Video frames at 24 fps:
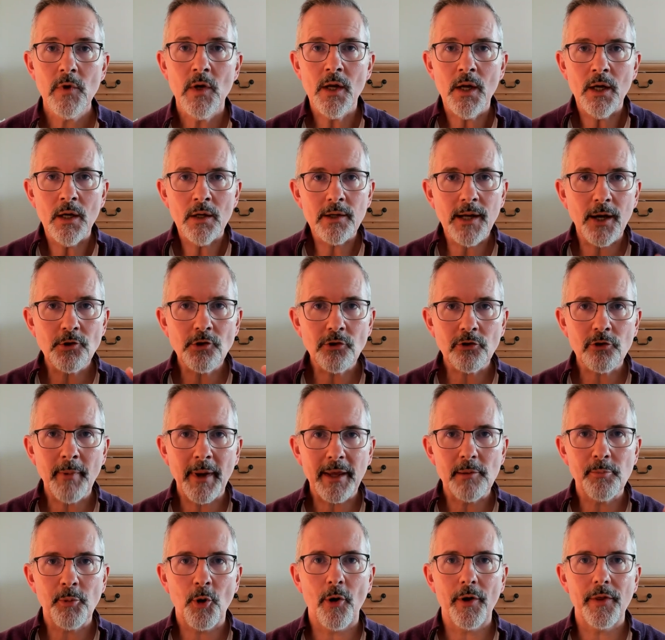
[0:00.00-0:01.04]
Now, just to
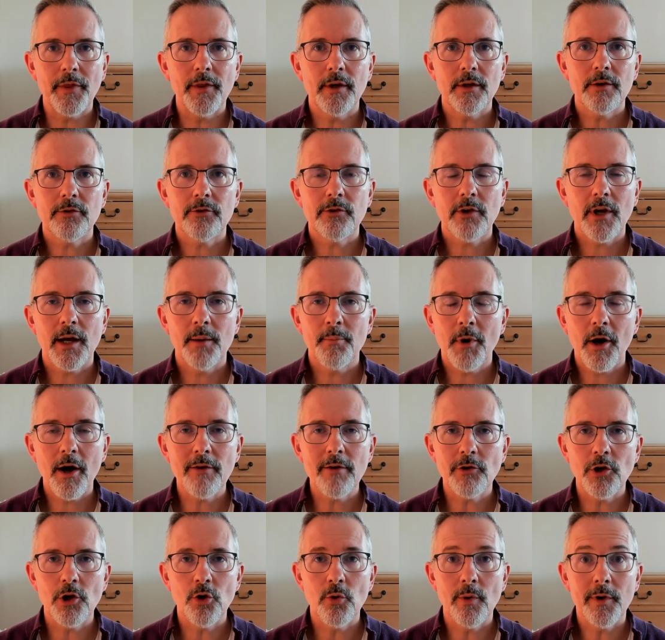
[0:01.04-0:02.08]
make the point that my
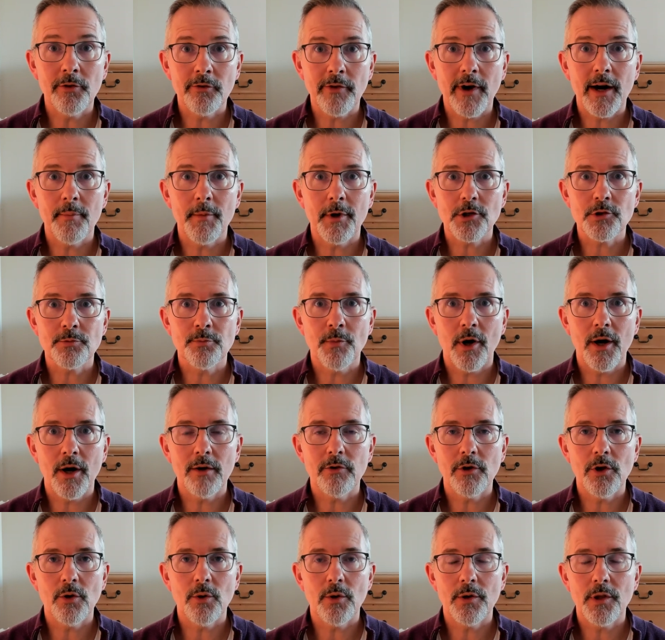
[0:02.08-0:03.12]
view is very much my
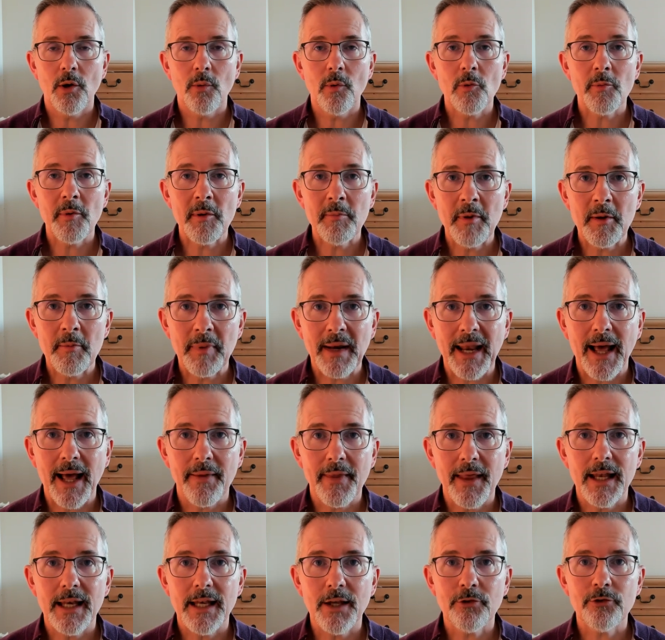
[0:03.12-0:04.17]
view, and there will be people out
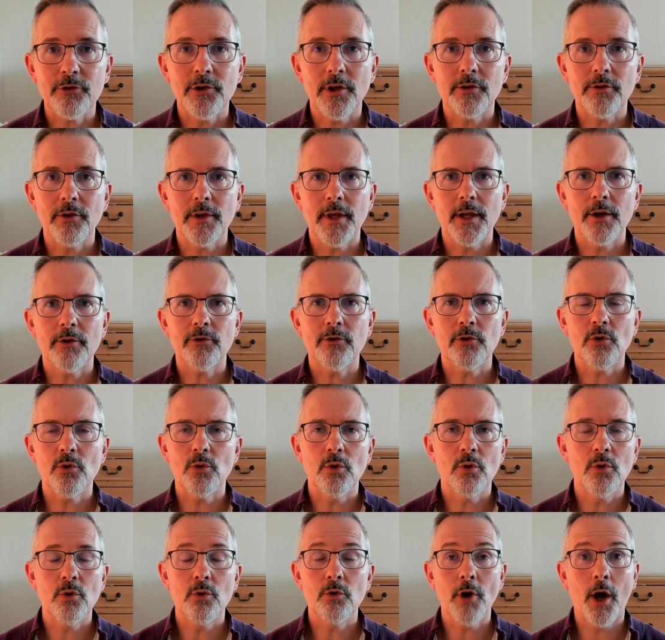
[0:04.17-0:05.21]
there listening to this
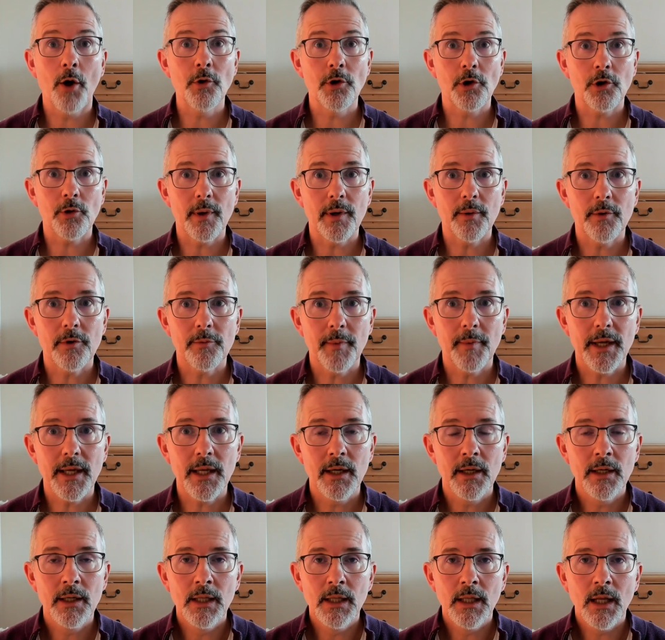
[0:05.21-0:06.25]
who don't agree with me,
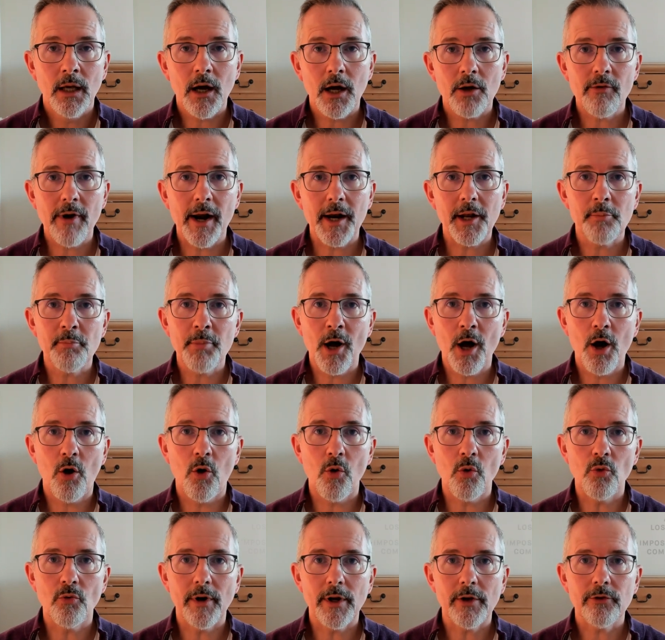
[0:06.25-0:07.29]
I ran a
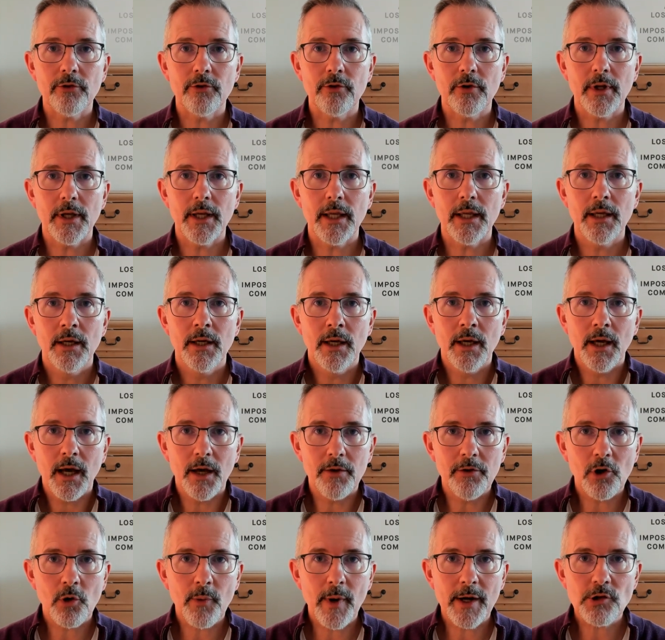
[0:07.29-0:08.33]
poll recently,
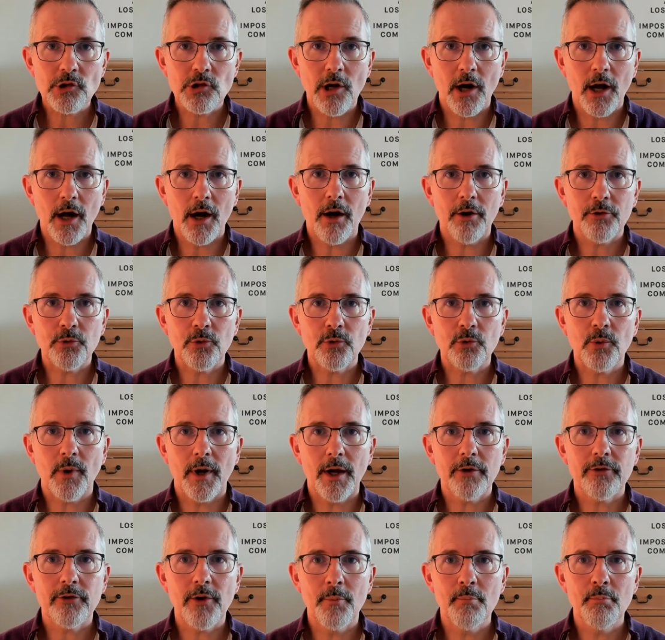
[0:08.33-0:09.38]
and the question I asked was
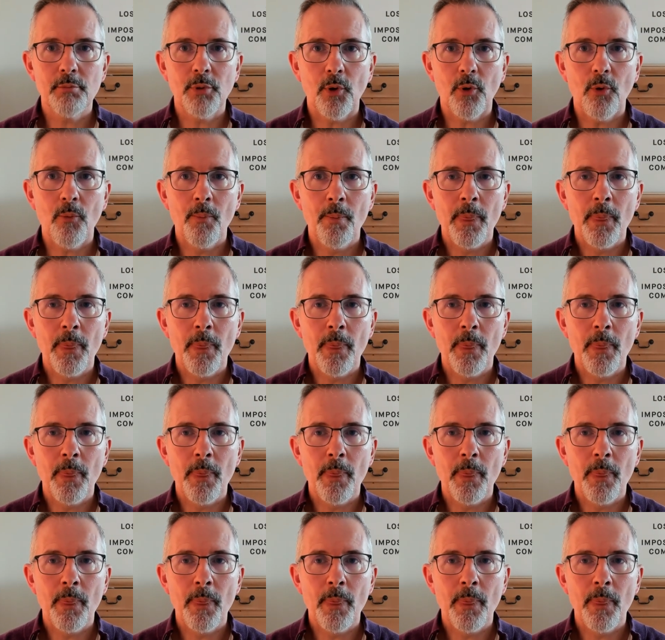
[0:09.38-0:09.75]
quite simple.